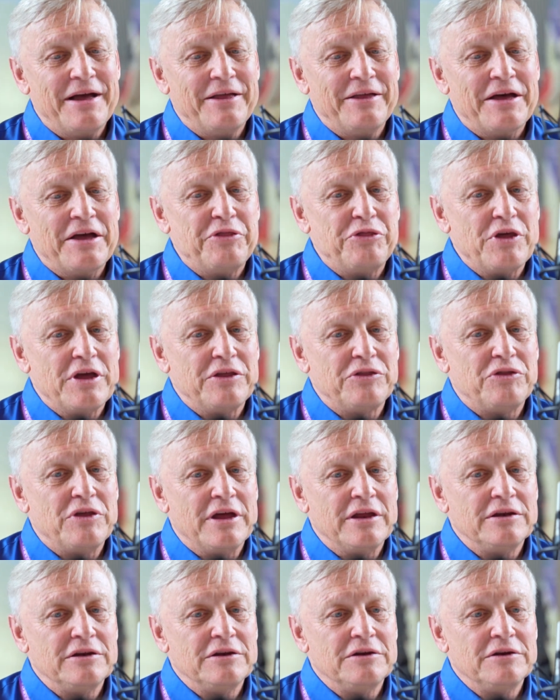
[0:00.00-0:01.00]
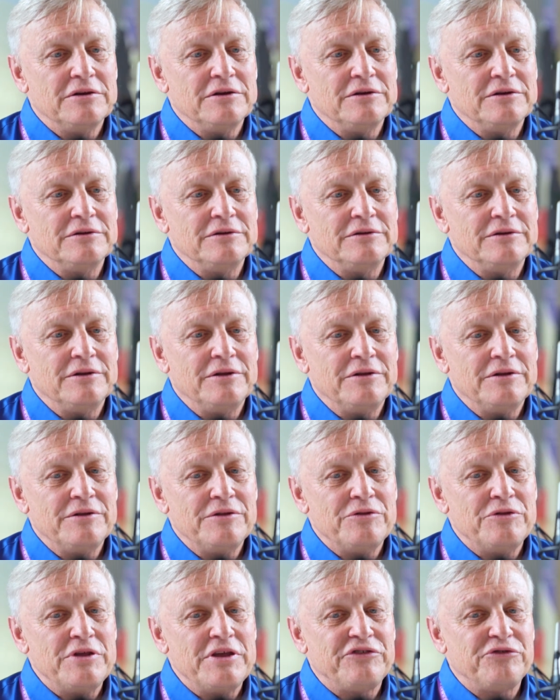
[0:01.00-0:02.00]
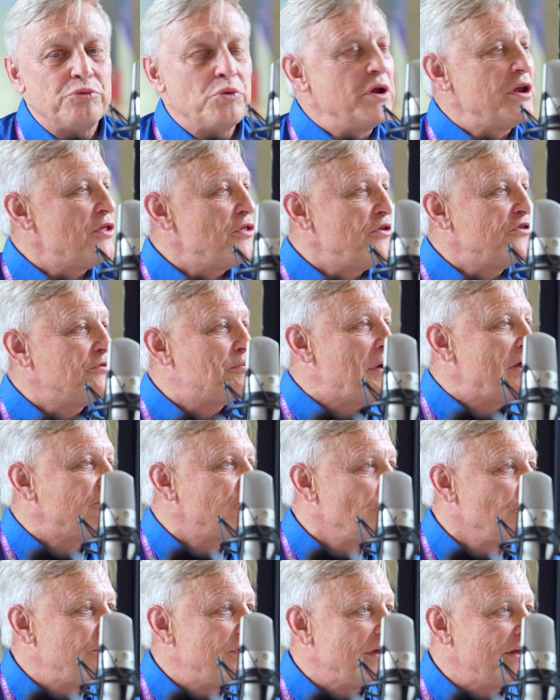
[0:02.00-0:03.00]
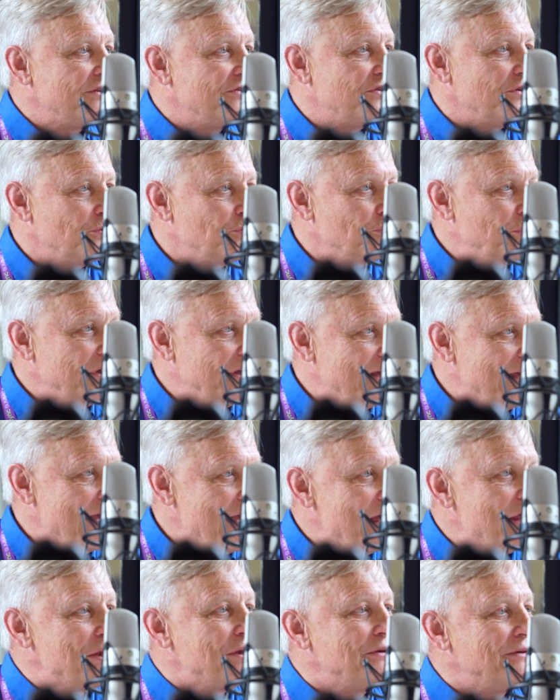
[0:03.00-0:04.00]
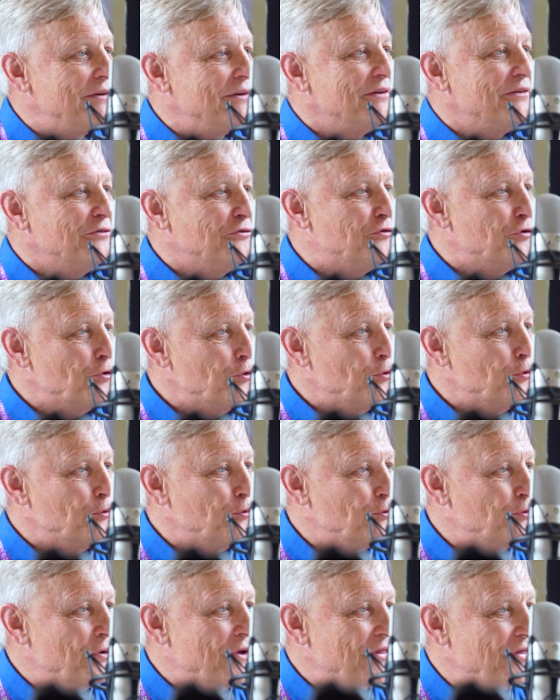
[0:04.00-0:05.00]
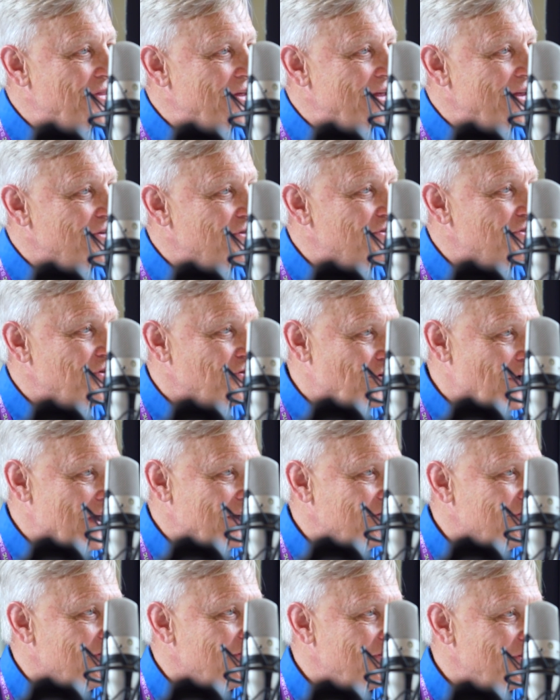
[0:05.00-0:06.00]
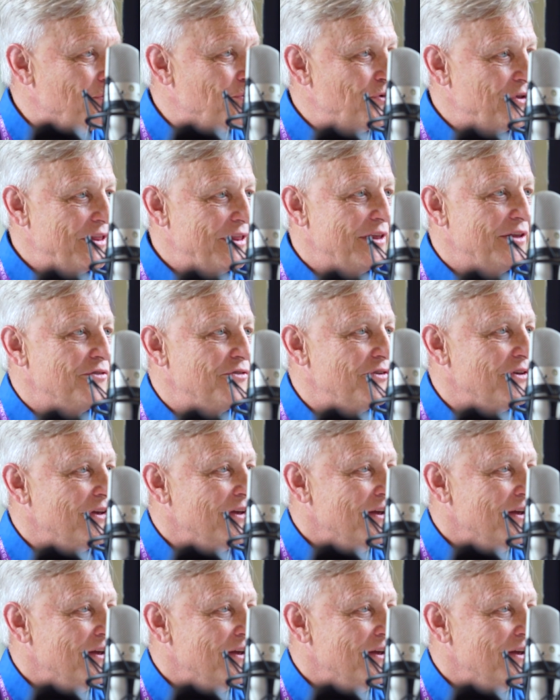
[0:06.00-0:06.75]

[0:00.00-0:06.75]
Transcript: I think that's one of the special things that we can do with these devices and with these